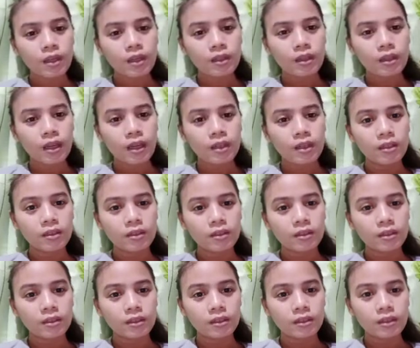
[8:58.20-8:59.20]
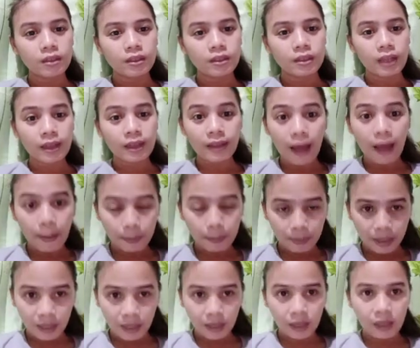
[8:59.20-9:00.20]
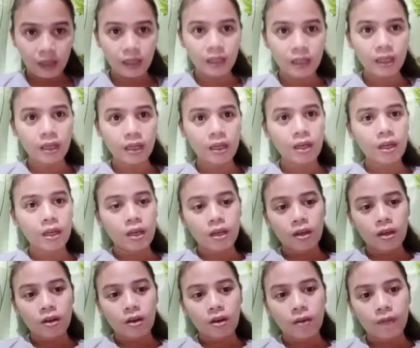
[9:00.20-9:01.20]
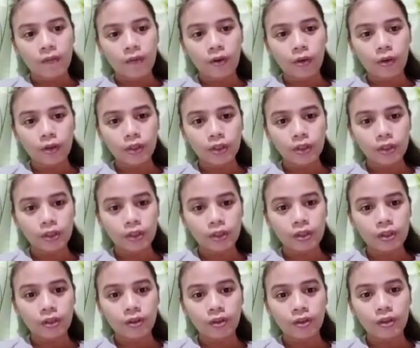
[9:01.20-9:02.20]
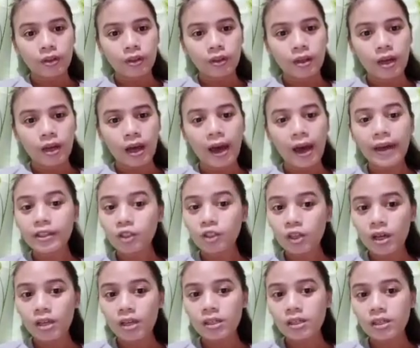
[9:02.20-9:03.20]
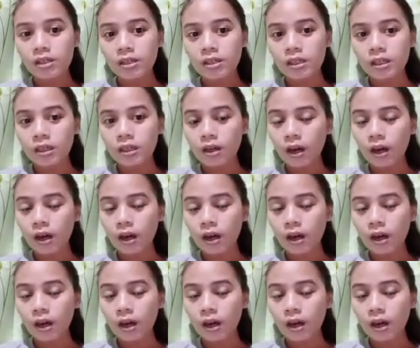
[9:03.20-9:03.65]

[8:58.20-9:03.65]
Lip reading: Then the topic, of course, I just